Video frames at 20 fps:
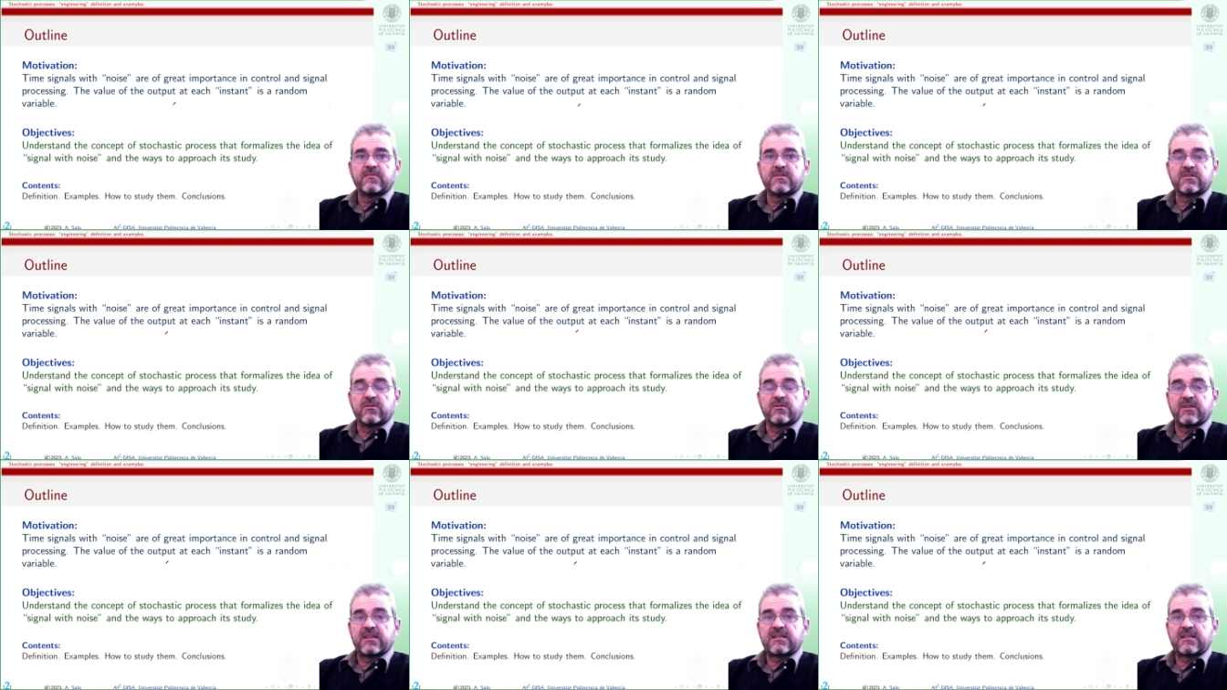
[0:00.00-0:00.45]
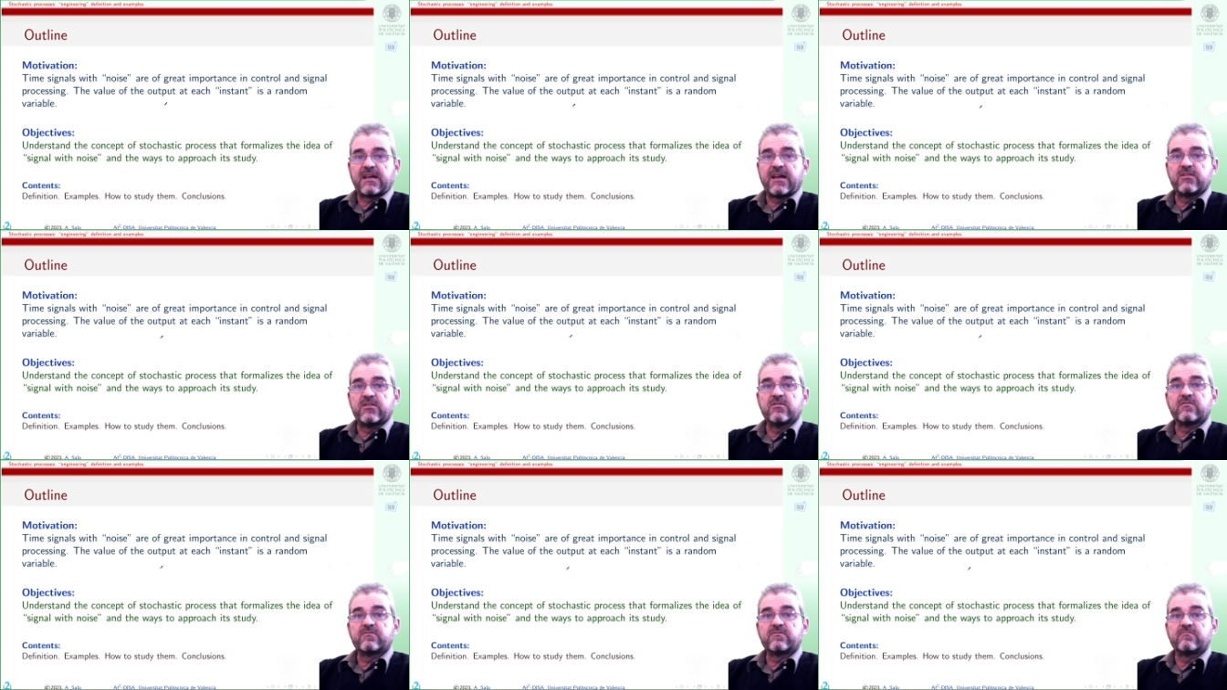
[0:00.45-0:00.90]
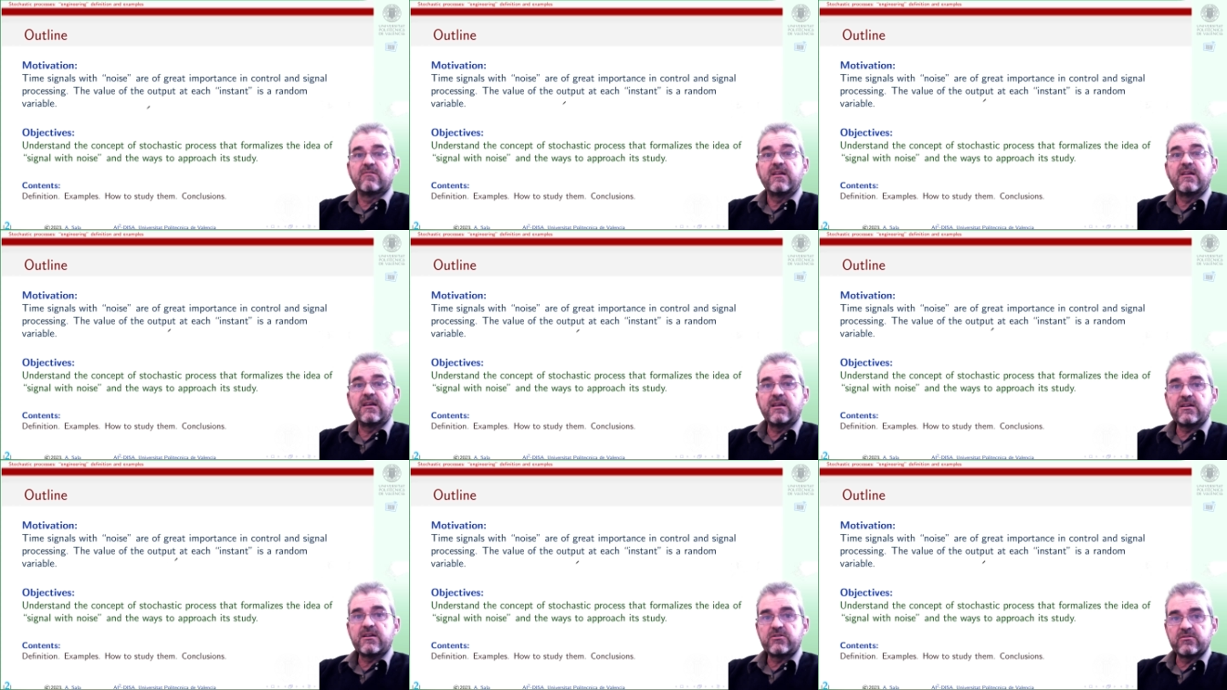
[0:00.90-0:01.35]
So that kind of
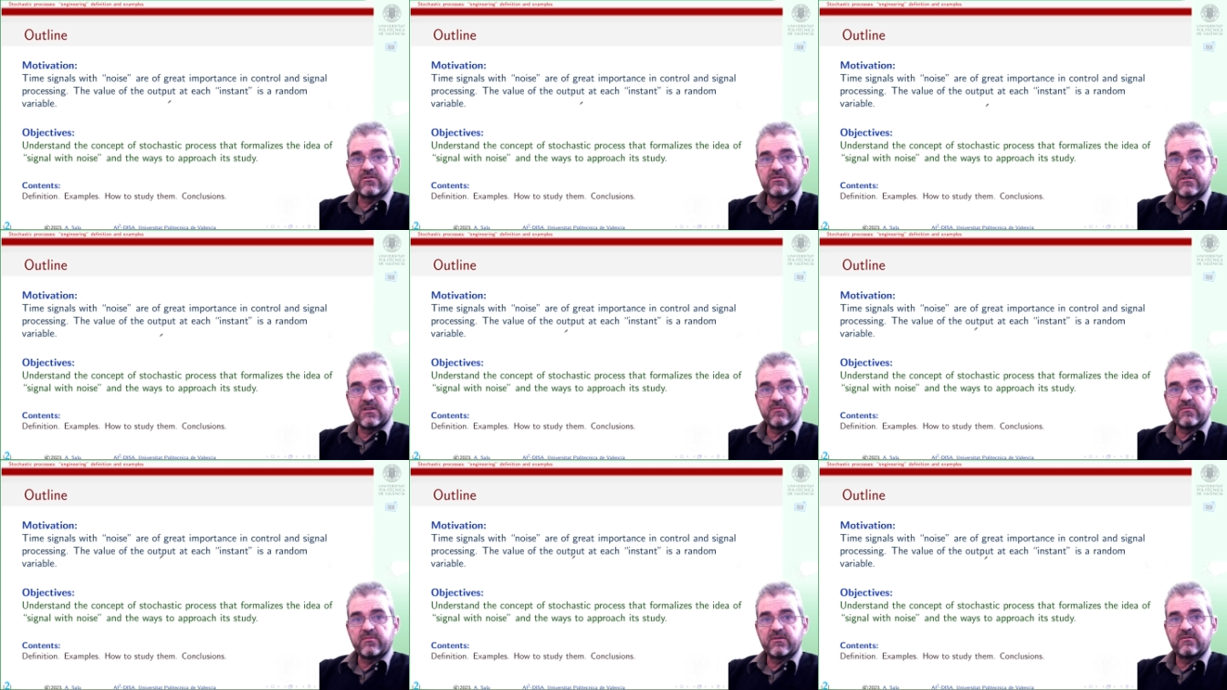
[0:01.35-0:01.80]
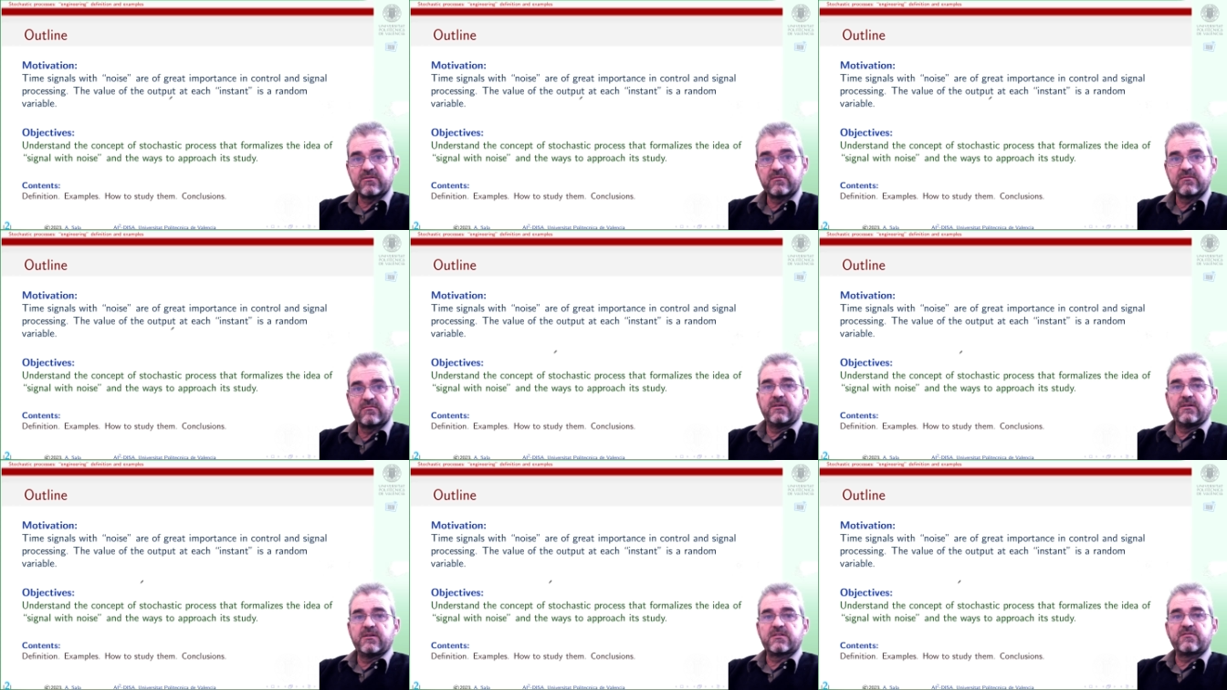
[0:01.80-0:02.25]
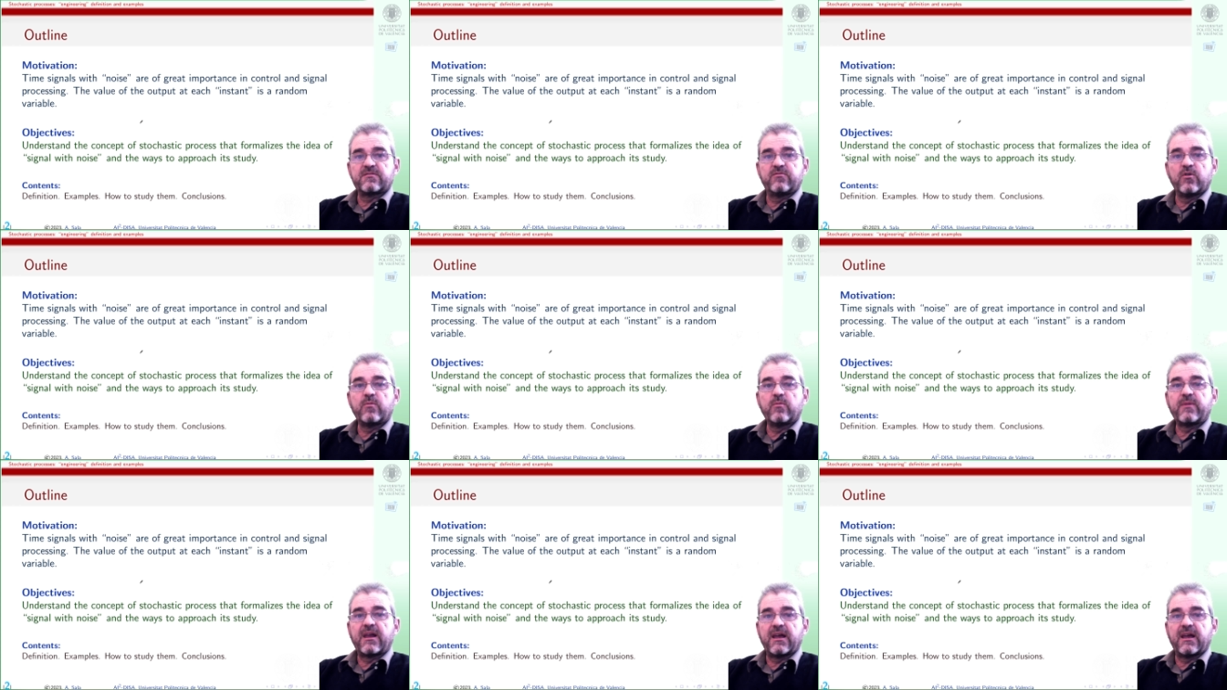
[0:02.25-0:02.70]
relationship is
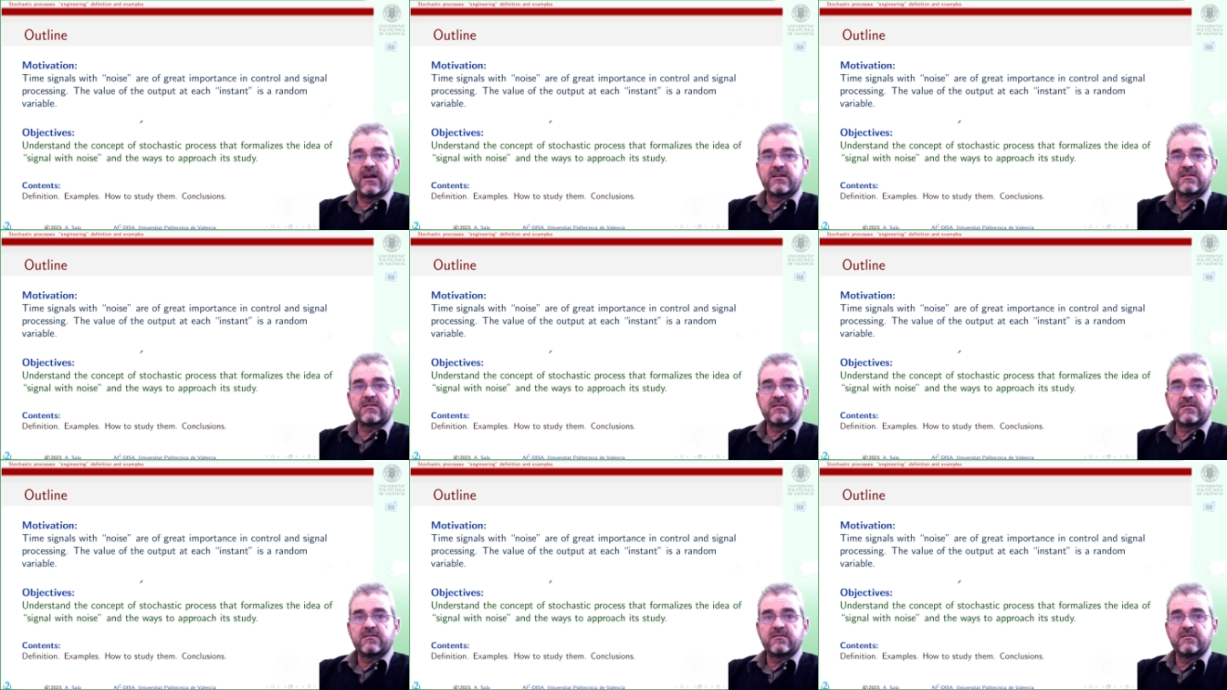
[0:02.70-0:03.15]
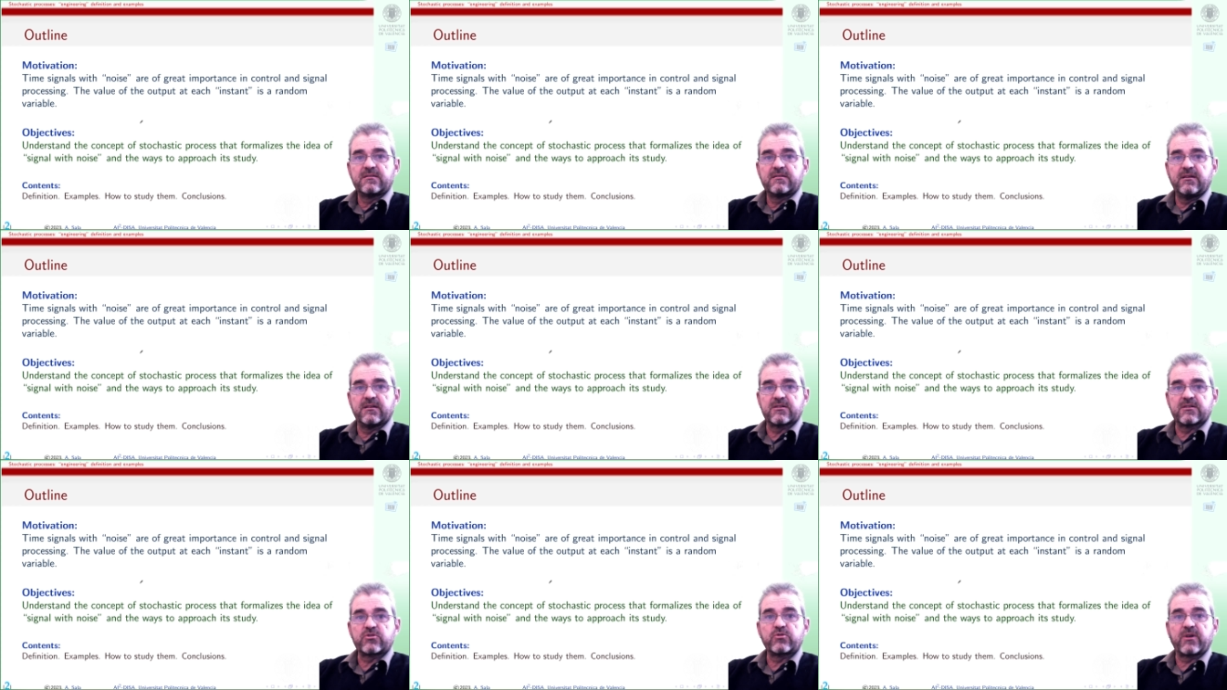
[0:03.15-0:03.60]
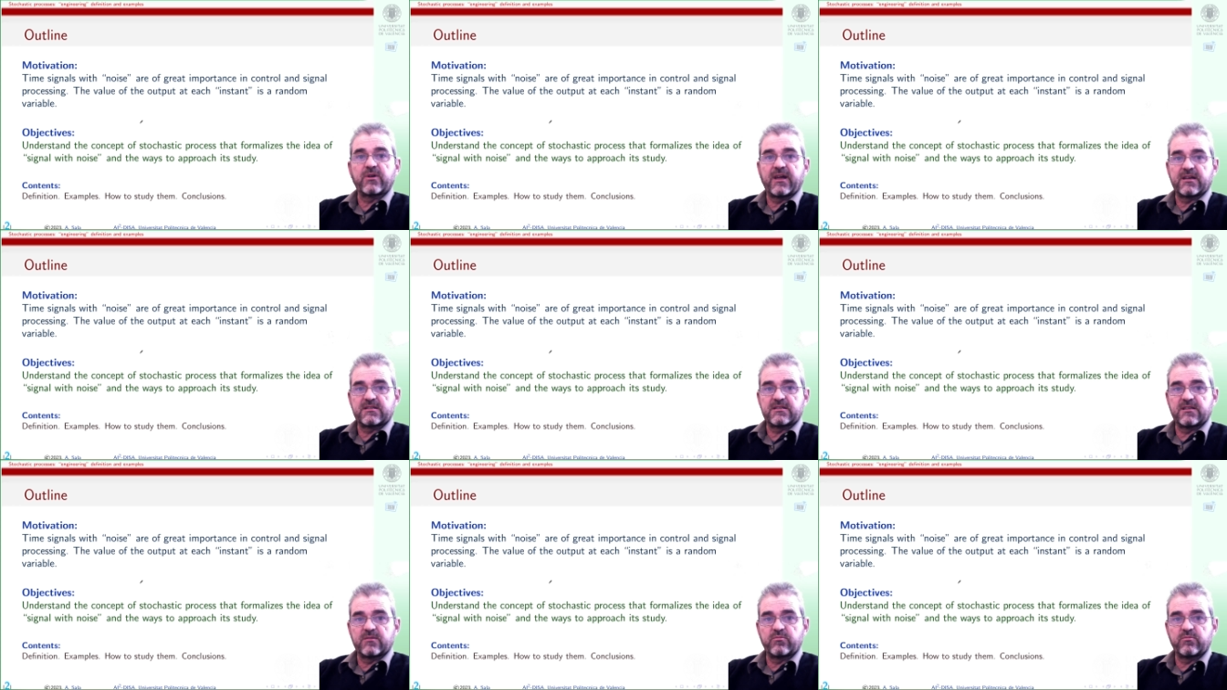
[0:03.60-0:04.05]
formalized in a
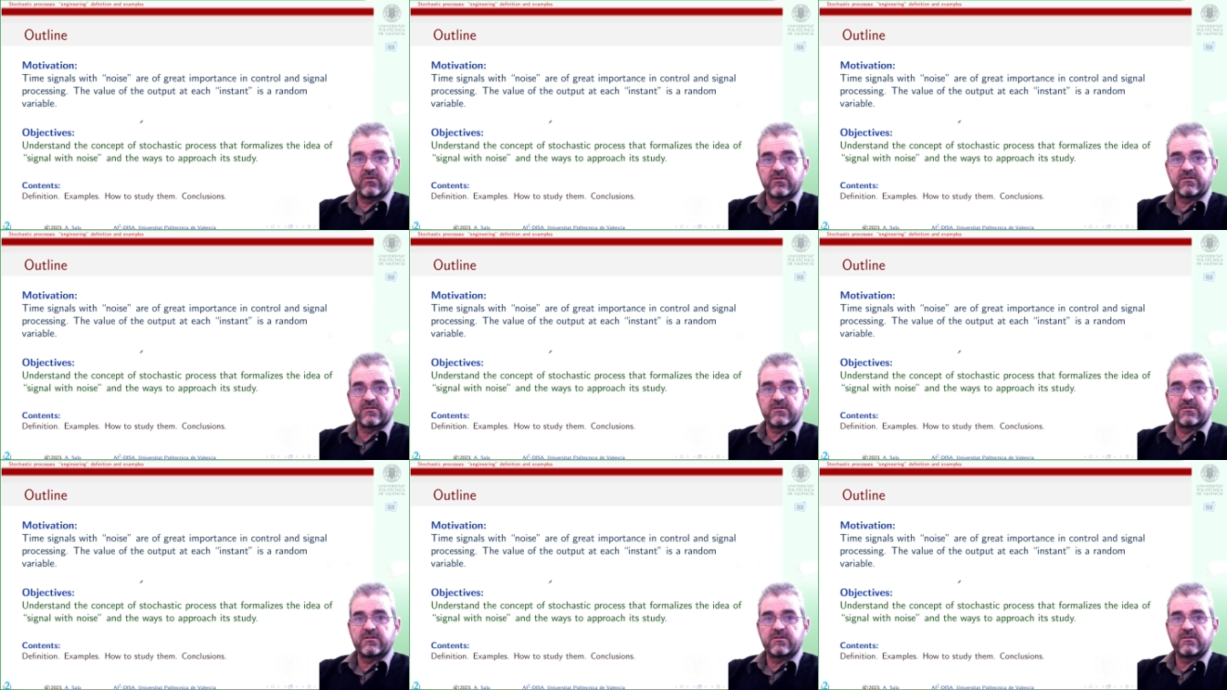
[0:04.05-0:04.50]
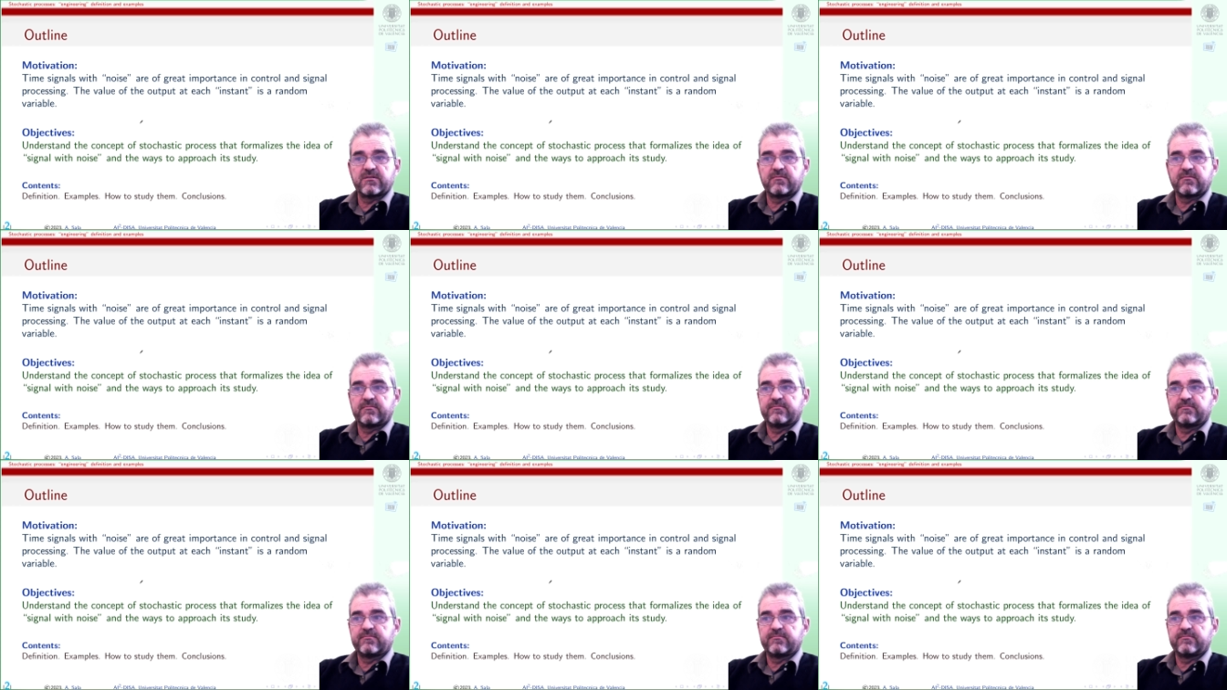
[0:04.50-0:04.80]
stochastic process.